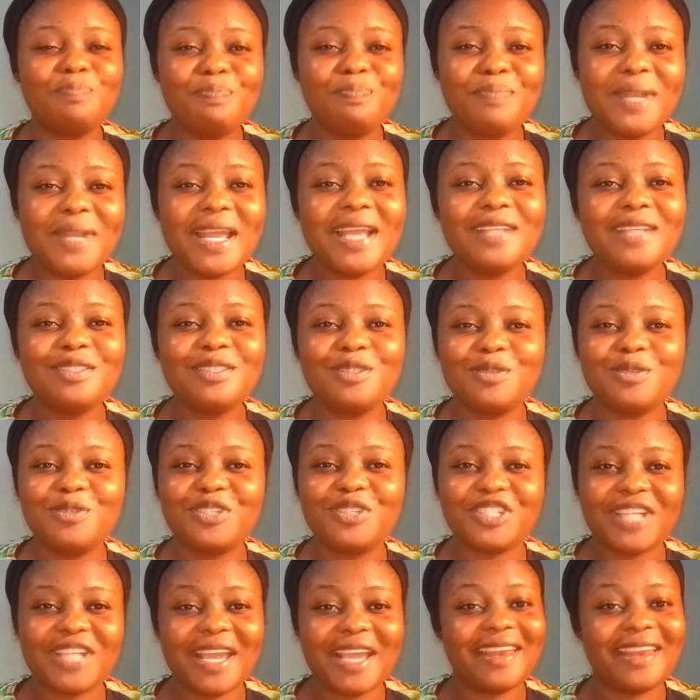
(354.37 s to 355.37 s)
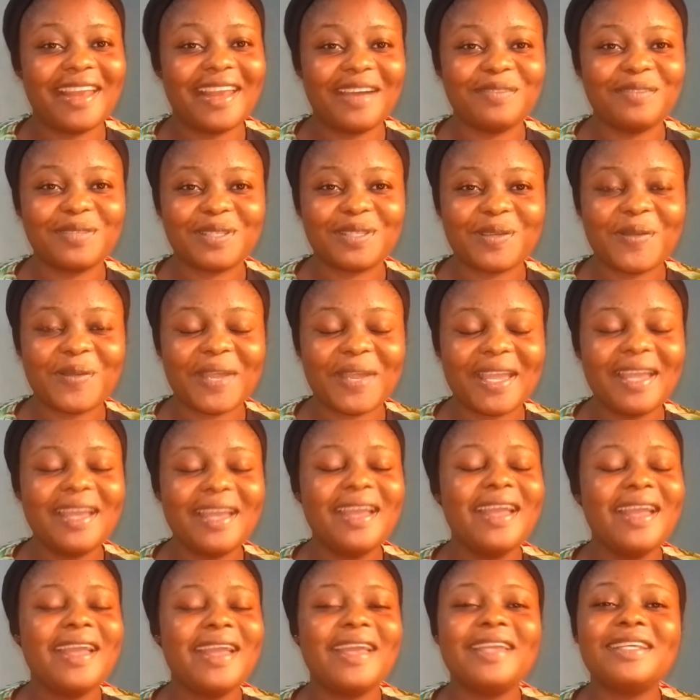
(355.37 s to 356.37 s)
Please do check it out, okay?
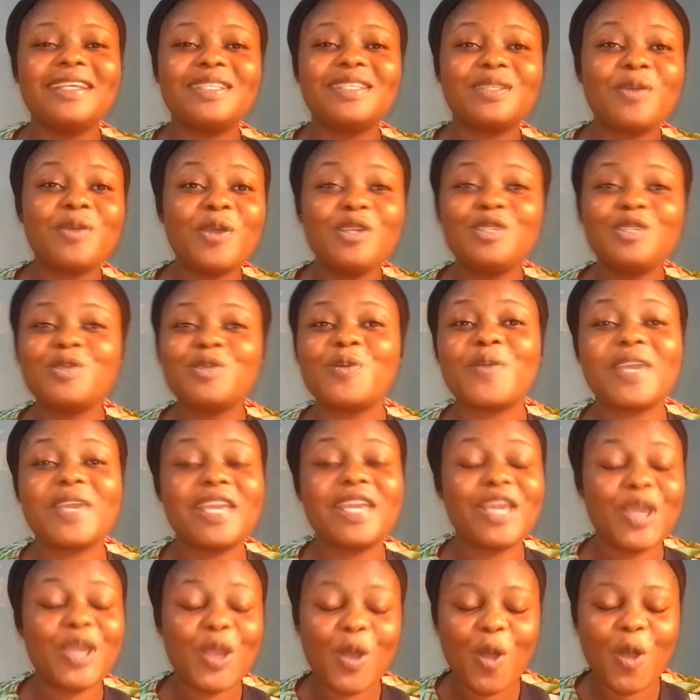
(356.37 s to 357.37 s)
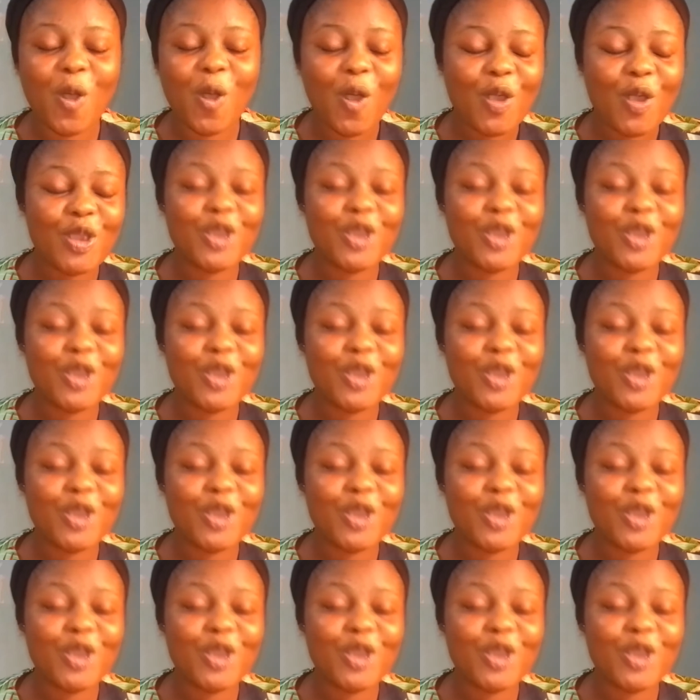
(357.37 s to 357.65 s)
It is going to cure